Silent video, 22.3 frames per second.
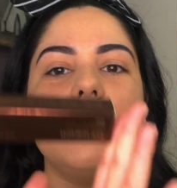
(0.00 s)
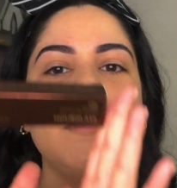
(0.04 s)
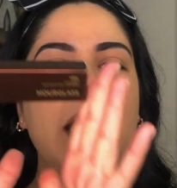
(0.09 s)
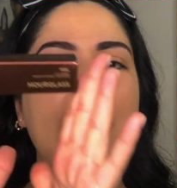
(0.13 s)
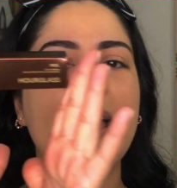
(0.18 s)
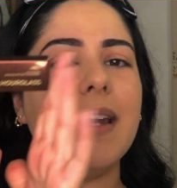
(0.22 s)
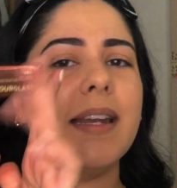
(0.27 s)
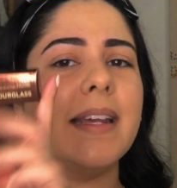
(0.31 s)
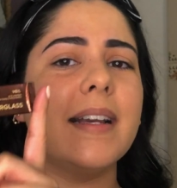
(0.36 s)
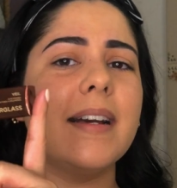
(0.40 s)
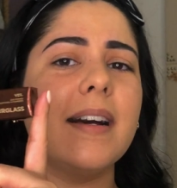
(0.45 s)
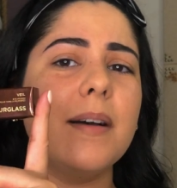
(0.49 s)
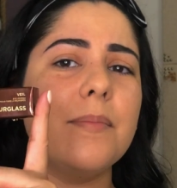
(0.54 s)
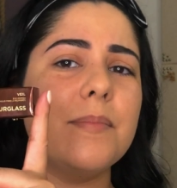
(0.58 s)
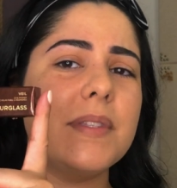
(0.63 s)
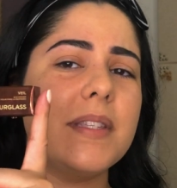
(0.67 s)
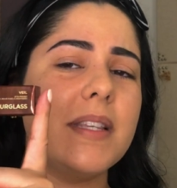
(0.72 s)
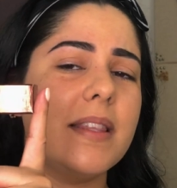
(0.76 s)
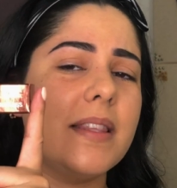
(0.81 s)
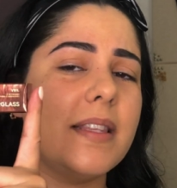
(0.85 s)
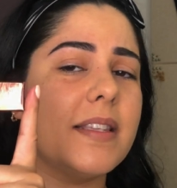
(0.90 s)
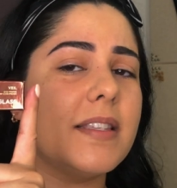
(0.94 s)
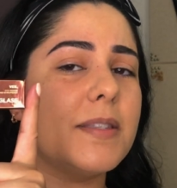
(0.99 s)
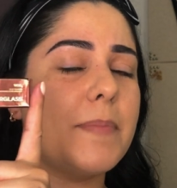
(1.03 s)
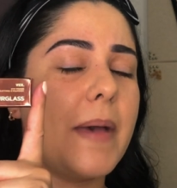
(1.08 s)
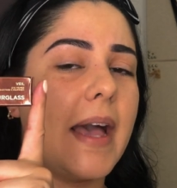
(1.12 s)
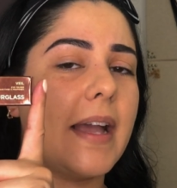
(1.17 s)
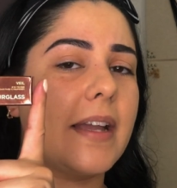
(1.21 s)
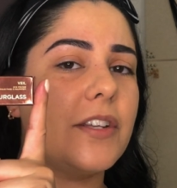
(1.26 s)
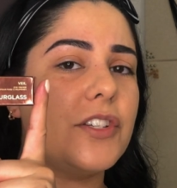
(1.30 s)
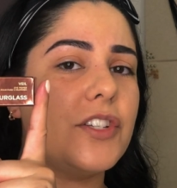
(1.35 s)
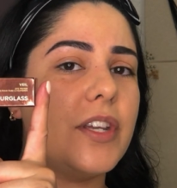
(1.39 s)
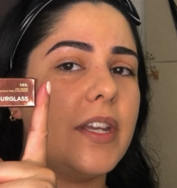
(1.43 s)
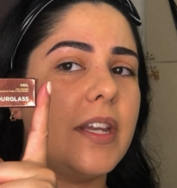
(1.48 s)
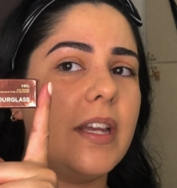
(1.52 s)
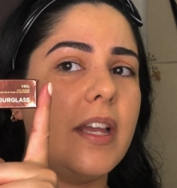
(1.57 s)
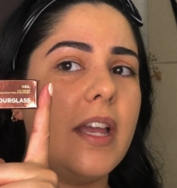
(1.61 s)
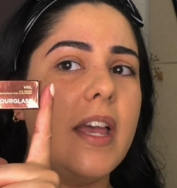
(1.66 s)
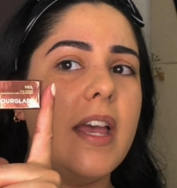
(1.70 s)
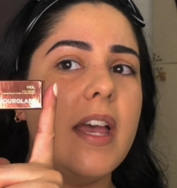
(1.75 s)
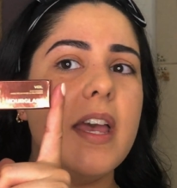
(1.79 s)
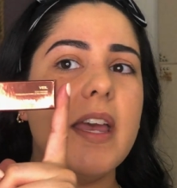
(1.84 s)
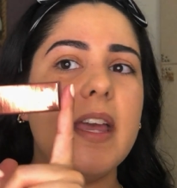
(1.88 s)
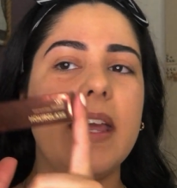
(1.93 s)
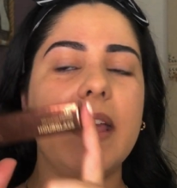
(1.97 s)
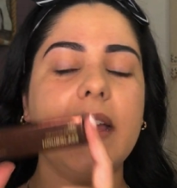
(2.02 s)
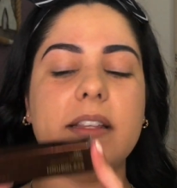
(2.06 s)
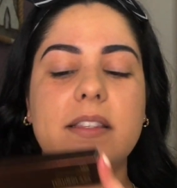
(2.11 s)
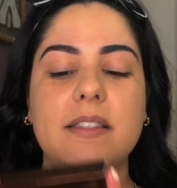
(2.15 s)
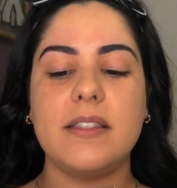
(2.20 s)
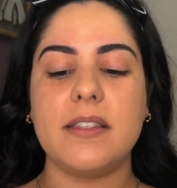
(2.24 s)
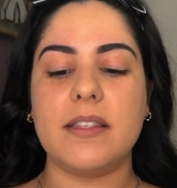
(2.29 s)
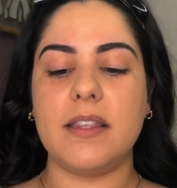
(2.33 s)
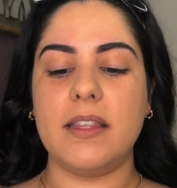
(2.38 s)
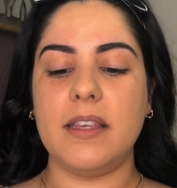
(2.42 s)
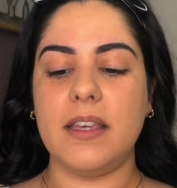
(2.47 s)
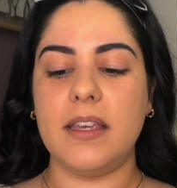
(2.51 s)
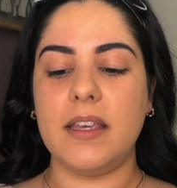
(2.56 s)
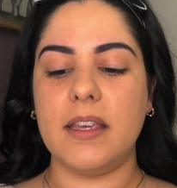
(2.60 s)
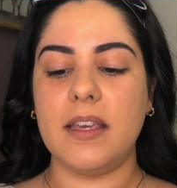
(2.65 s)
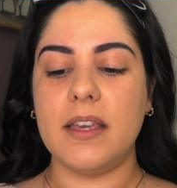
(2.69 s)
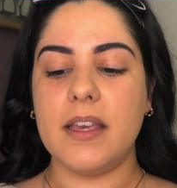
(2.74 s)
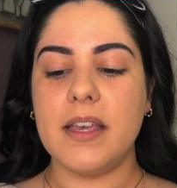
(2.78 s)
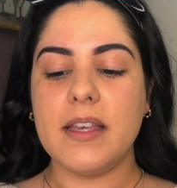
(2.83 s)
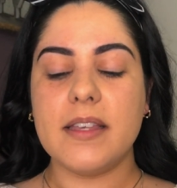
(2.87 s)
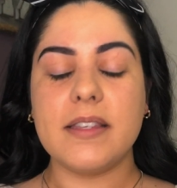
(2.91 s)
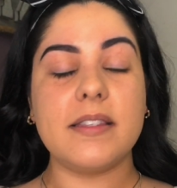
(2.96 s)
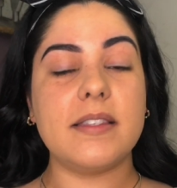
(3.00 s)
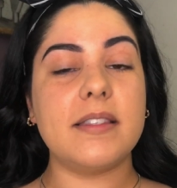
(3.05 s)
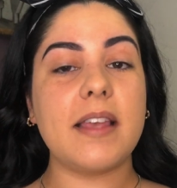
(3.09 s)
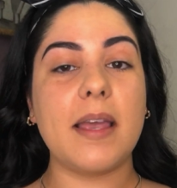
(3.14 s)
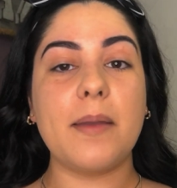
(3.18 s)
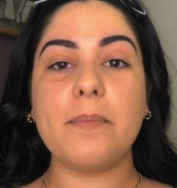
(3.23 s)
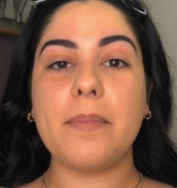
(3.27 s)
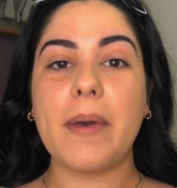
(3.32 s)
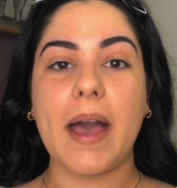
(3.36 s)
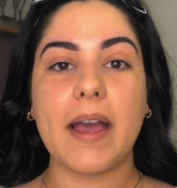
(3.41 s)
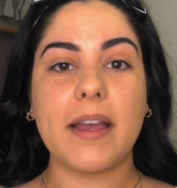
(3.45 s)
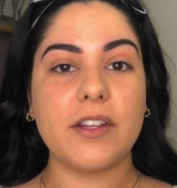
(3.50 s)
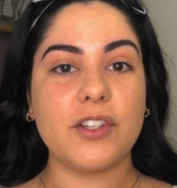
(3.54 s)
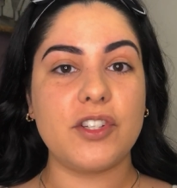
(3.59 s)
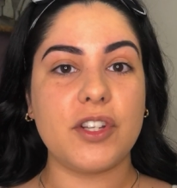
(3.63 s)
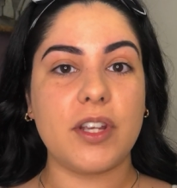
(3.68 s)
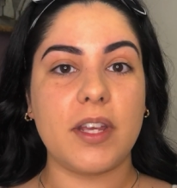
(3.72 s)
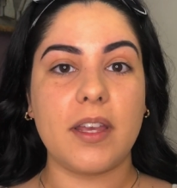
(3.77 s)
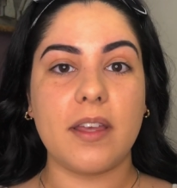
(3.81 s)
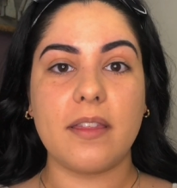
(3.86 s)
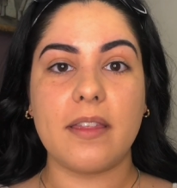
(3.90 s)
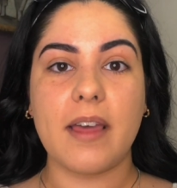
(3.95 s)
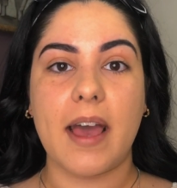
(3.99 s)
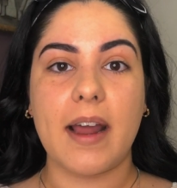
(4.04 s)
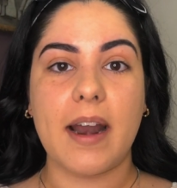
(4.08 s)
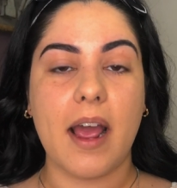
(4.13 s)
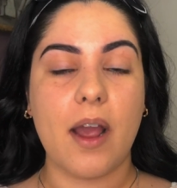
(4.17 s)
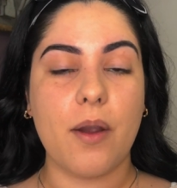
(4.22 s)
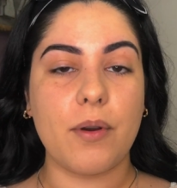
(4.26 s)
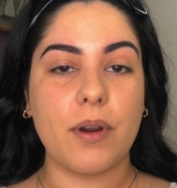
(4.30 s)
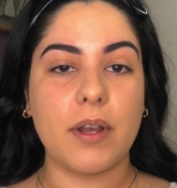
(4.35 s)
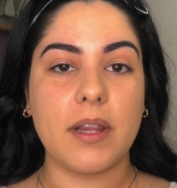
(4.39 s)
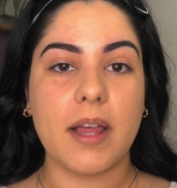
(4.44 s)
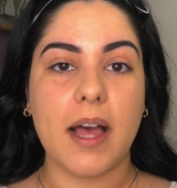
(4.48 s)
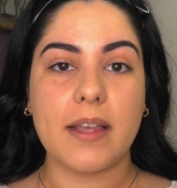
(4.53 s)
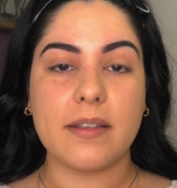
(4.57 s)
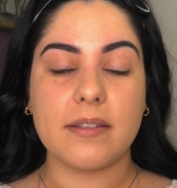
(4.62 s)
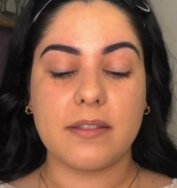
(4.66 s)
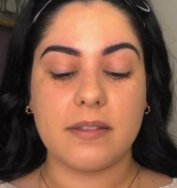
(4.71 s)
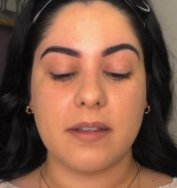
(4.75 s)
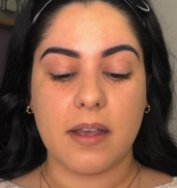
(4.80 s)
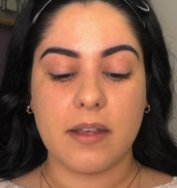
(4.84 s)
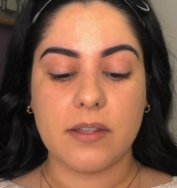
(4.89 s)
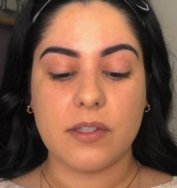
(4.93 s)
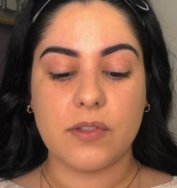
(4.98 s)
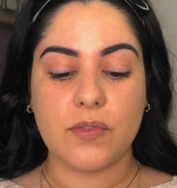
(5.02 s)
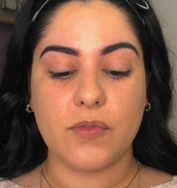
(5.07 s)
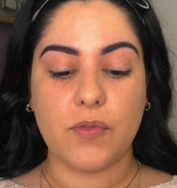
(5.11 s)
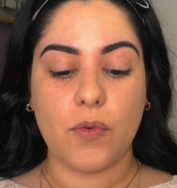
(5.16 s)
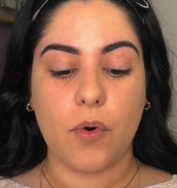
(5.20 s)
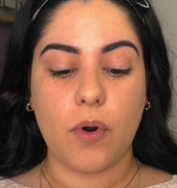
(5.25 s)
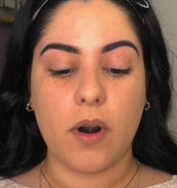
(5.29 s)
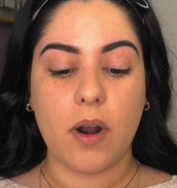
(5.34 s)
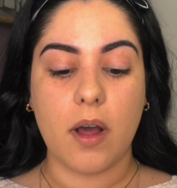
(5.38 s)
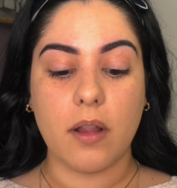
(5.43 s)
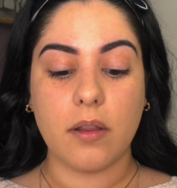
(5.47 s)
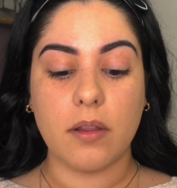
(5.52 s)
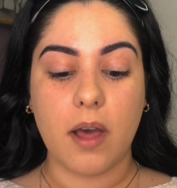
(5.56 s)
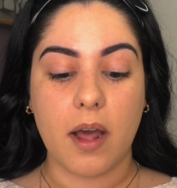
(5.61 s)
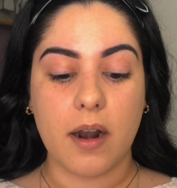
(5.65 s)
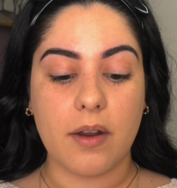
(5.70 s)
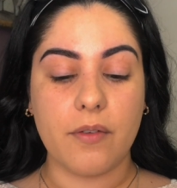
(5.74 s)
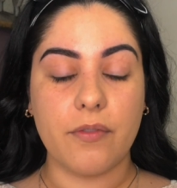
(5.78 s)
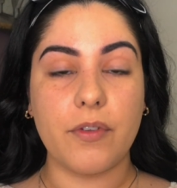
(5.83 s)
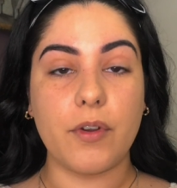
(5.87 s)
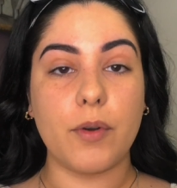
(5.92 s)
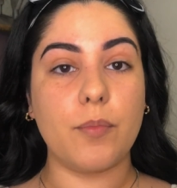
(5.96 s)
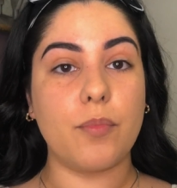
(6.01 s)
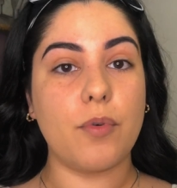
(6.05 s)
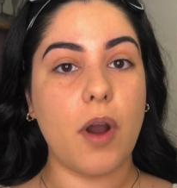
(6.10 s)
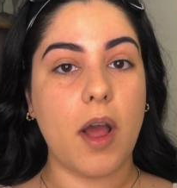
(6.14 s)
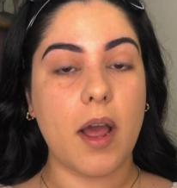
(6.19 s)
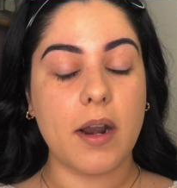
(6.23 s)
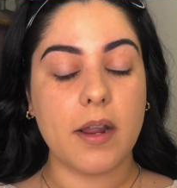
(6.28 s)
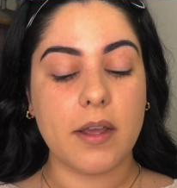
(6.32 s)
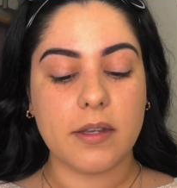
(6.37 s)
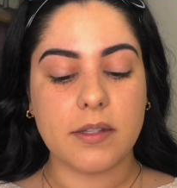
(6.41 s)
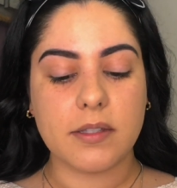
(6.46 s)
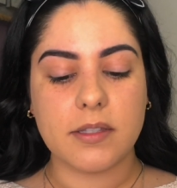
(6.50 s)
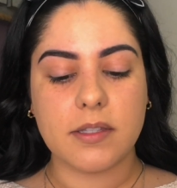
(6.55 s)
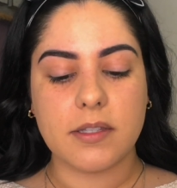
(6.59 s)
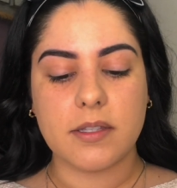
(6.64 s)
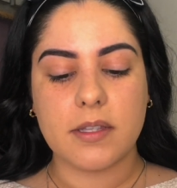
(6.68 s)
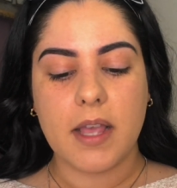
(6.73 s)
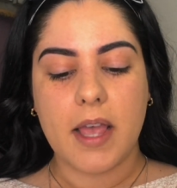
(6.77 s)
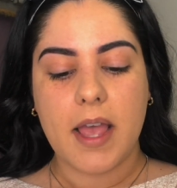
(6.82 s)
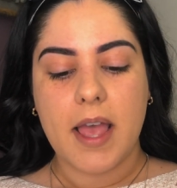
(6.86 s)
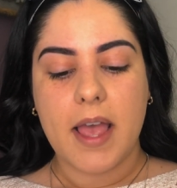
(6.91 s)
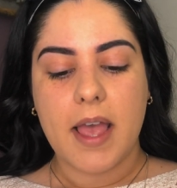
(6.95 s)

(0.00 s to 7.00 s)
And it comes in this packaging. It's the same packaging that Hourglass does for a lot of their products.